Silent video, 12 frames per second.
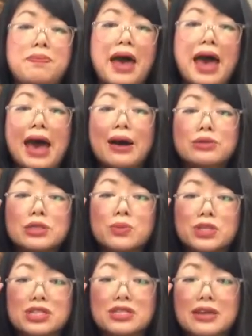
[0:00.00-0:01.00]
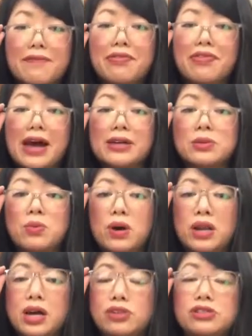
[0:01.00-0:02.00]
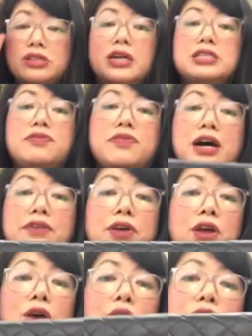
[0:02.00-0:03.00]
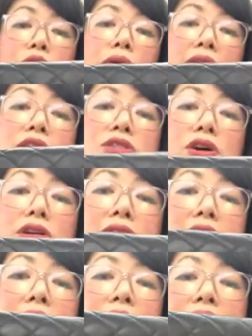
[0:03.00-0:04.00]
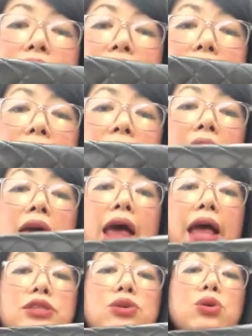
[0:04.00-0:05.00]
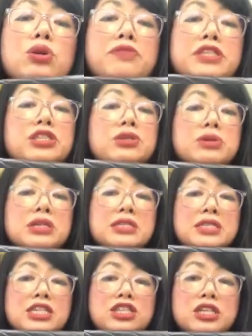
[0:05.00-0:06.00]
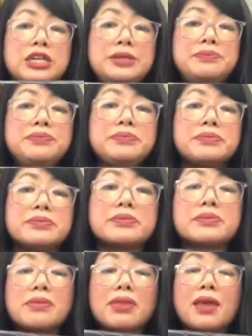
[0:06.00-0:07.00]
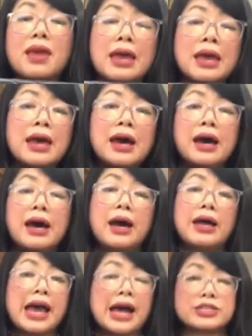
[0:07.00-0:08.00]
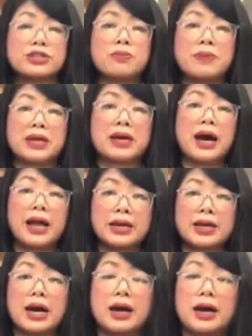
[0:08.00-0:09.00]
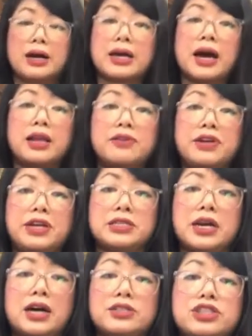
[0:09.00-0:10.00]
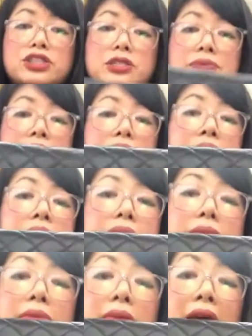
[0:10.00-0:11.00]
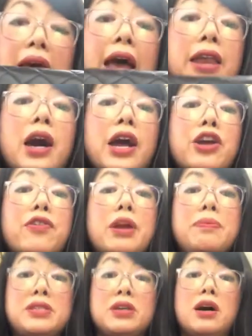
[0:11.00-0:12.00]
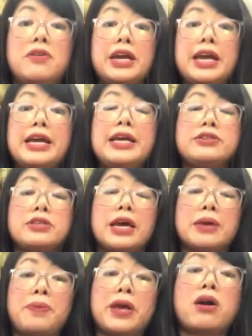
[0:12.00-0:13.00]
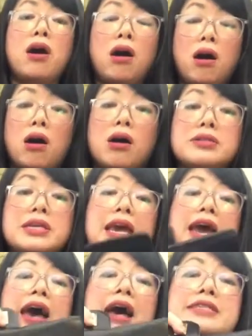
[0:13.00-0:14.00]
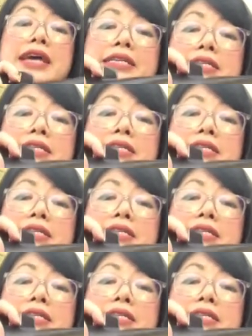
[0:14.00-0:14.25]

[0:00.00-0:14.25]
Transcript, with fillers: pounds, which is 7,195 US dollars. It's all original condition. Uh, it has not been color, uh, color retouched and I agree, Batari. It is because it has that